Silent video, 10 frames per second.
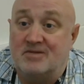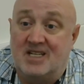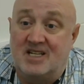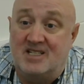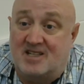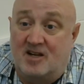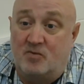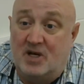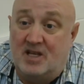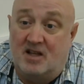it's going to
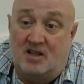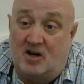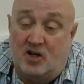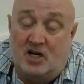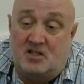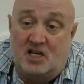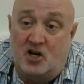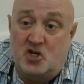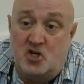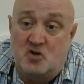be, they're going to
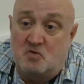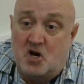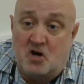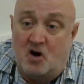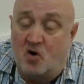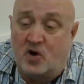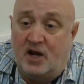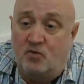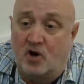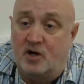tell you,
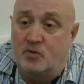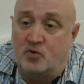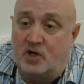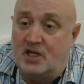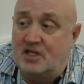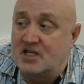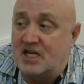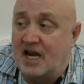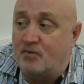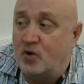okay, run it between this
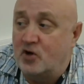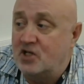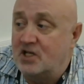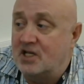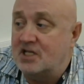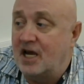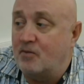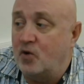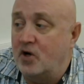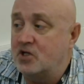amperage and this
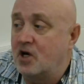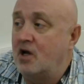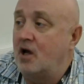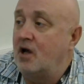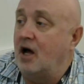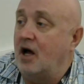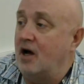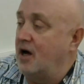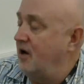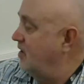amperage.
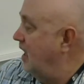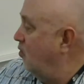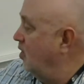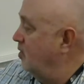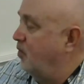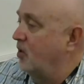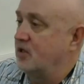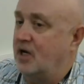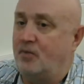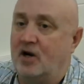I've got one pulled
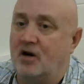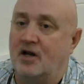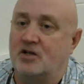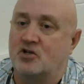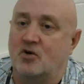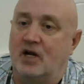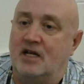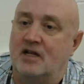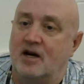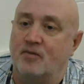up here on a
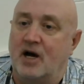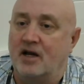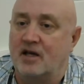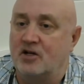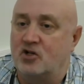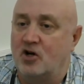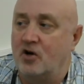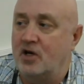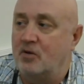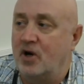screen that I'm not going to show
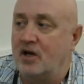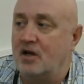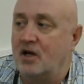you, but